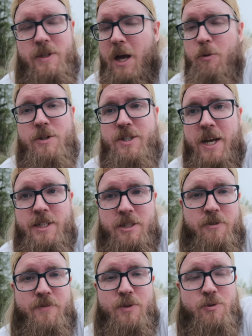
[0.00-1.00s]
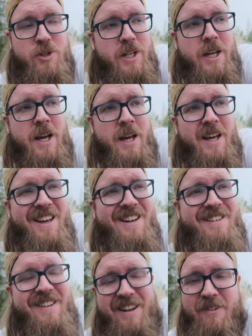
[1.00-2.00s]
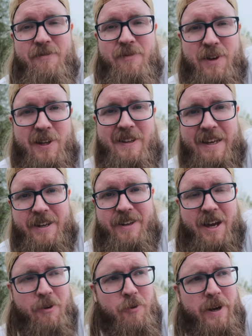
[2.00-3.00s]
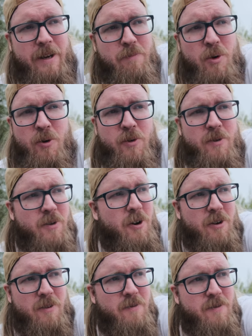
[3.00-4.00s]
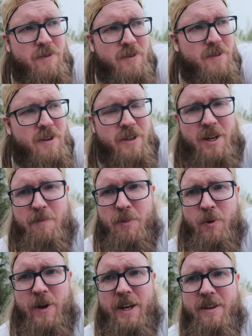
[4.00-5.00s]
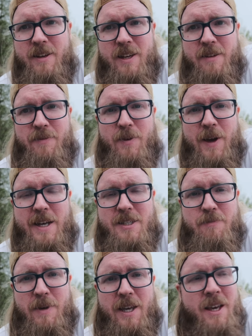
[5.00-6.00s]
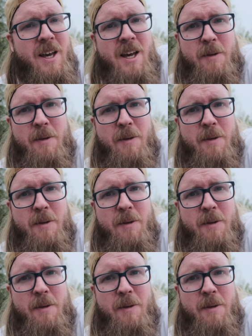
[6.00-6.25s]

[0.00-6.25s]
Now when changing to Fuji, it didn't feel like a downgrade, more of an upgrade if you ask me,